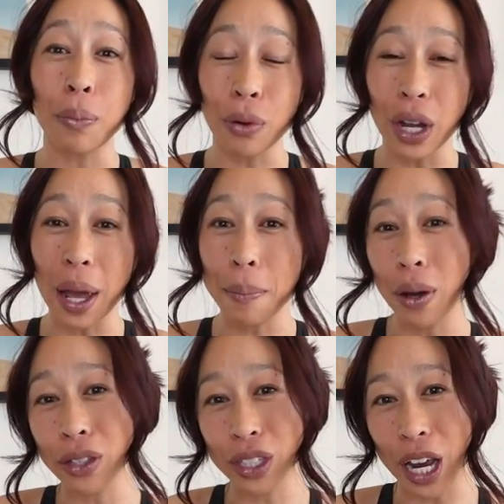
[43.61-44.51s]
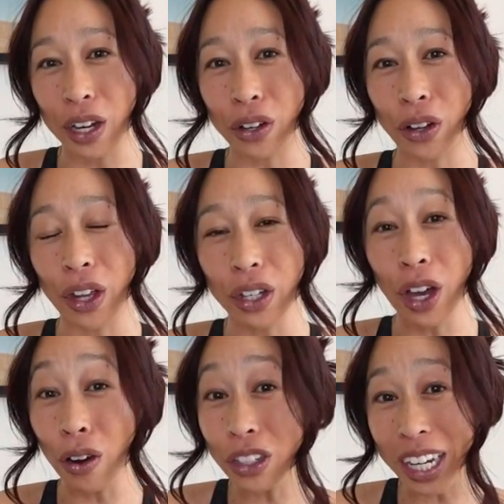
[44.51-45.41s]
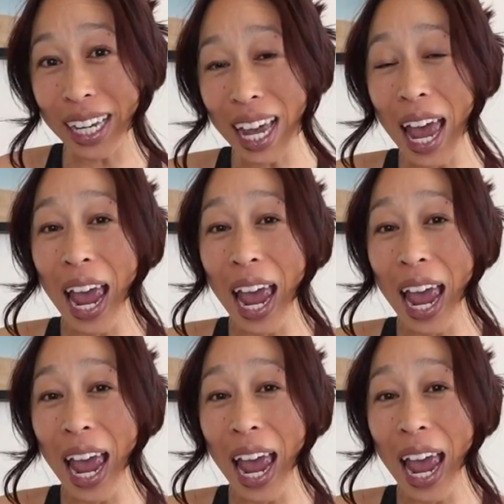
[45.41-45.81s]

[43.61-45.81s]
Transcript: pre and postnatal coaching